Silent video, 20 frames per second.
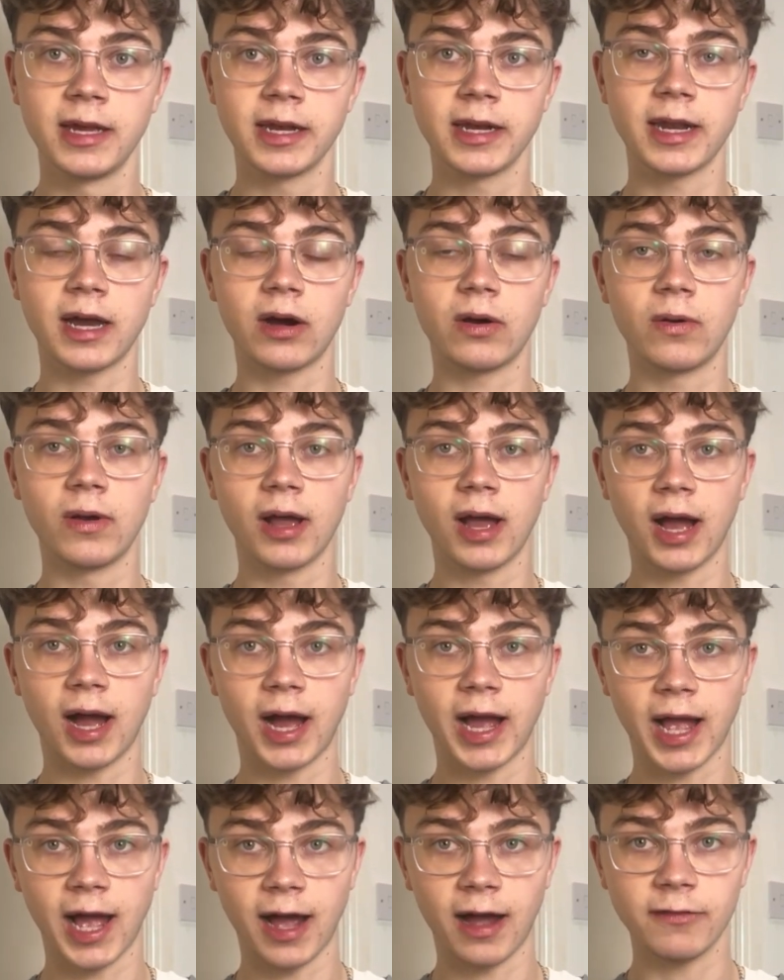Now,
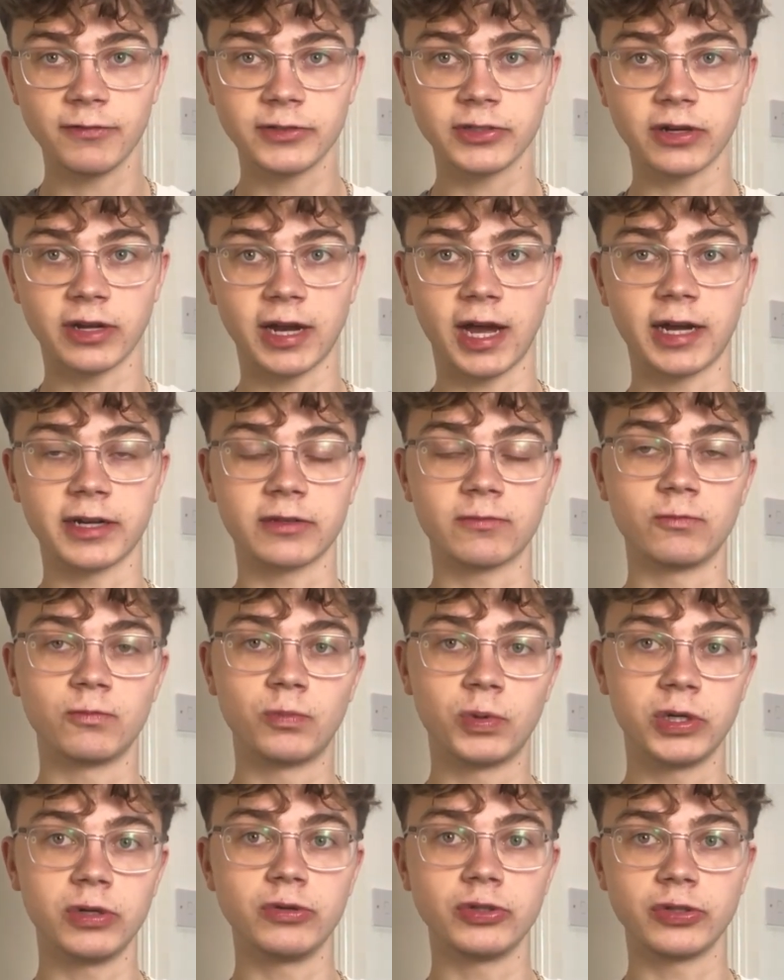I have done and
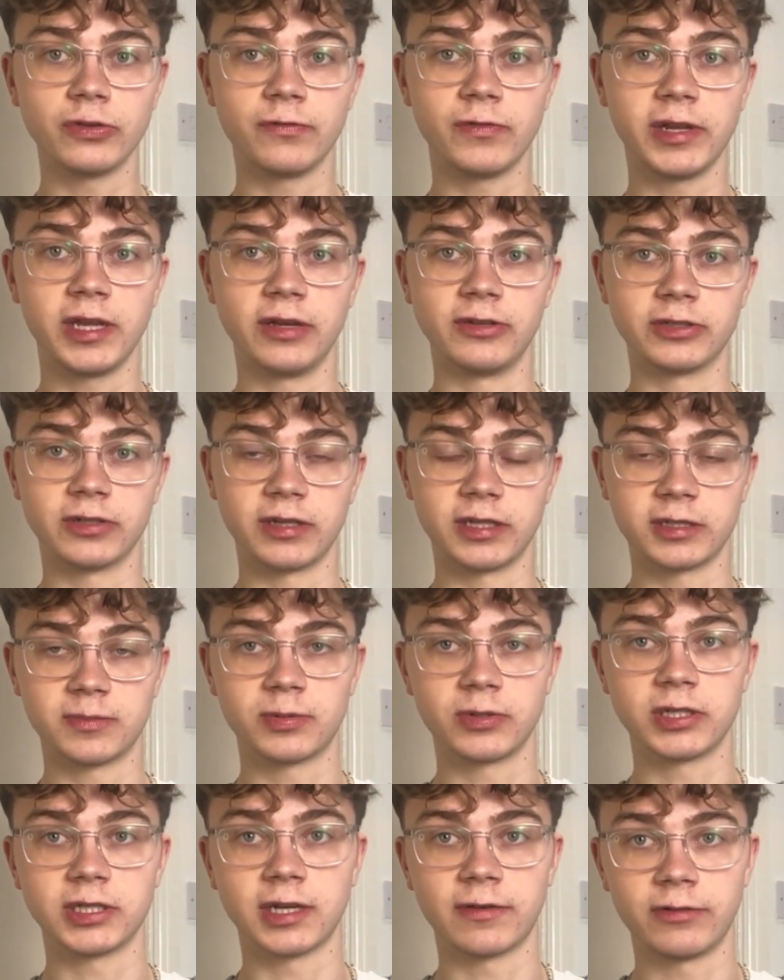will do videos on this
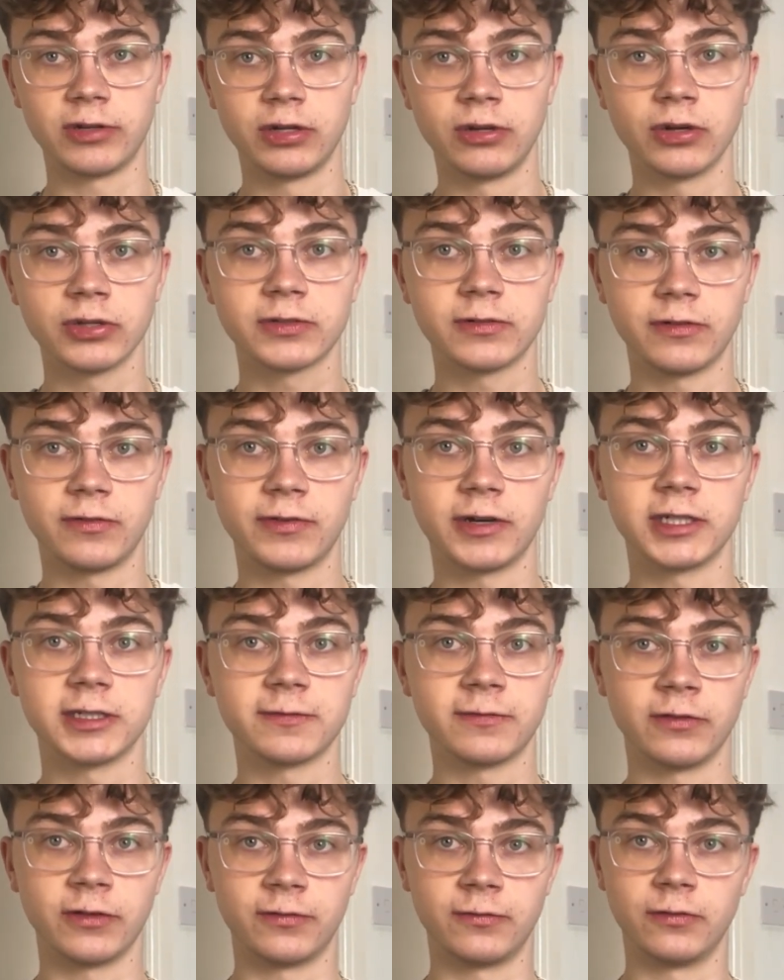because I have a lot of advice
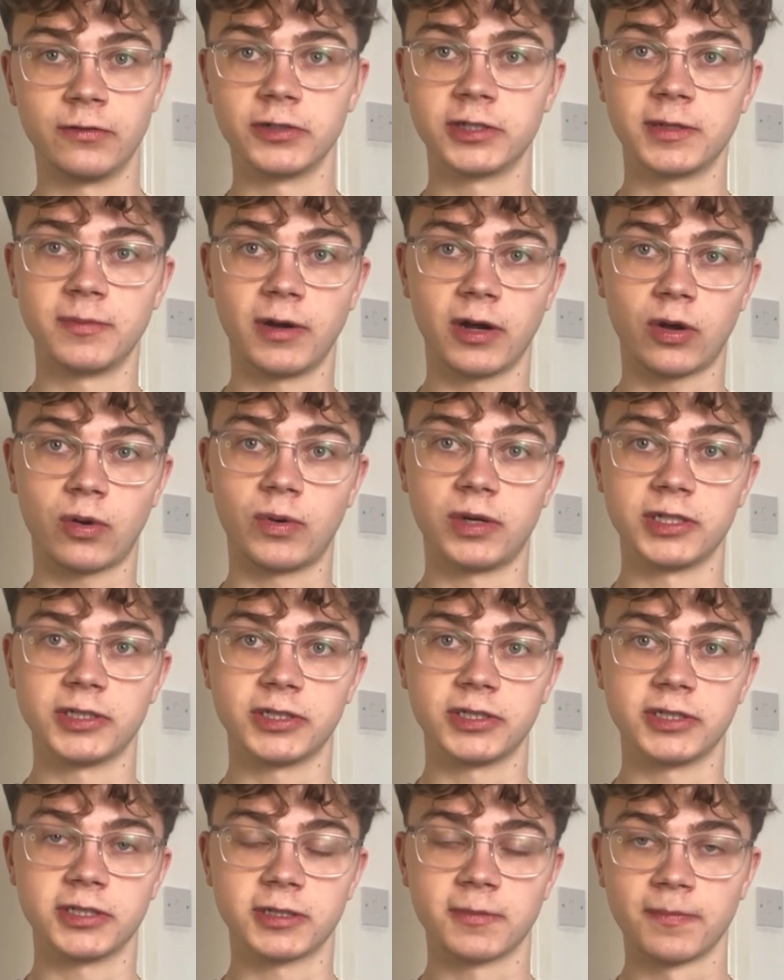for the 40 mark
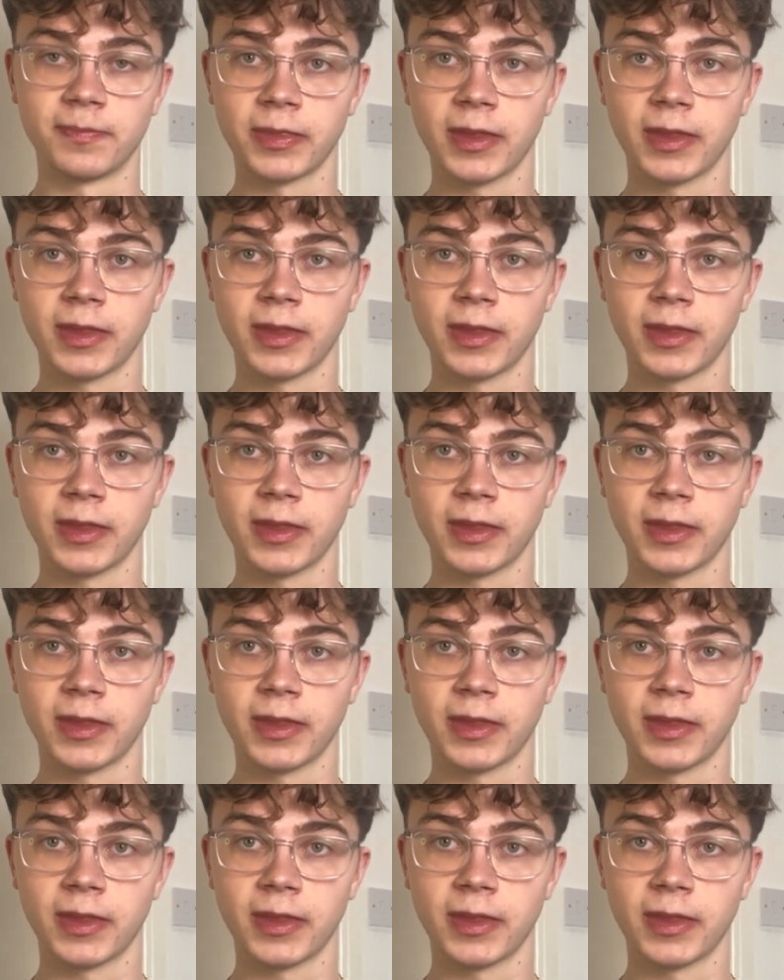questions.